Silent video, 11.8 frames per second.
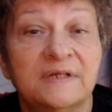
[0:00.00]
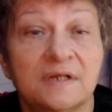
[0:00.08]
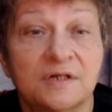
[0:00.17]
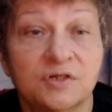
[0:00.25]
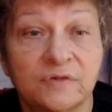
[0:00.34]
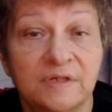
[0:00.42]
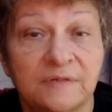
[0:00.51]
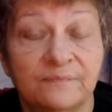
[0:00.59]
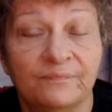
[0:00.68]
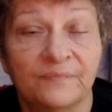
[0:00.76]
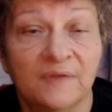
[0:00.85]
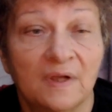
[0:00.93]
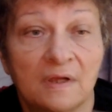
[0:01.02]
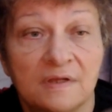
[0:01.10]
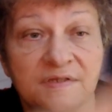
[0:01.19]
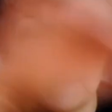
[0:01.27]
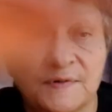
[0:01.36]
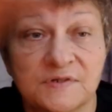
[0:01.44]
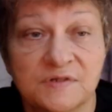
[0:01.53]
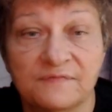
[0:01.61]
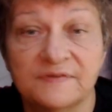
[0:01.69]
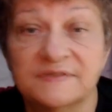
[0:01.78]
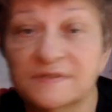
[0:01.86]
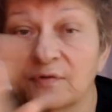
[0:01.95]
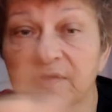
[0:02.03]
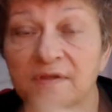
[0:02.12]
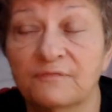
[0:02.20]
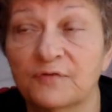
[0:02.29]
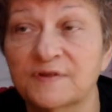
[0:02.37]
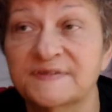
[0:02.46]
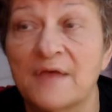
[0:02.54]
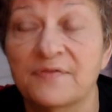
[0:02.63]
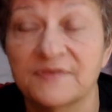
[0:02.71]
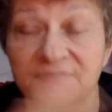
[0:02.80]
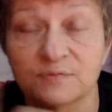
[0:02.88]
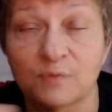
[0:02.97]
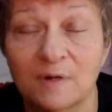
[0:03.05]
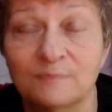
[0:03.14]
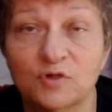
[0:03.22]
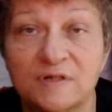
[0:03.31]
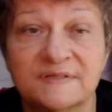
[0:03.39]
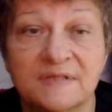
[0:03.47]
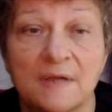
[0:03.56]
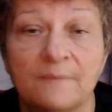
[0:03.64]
a treat. Especially so, for example, this is what I'm trying to say.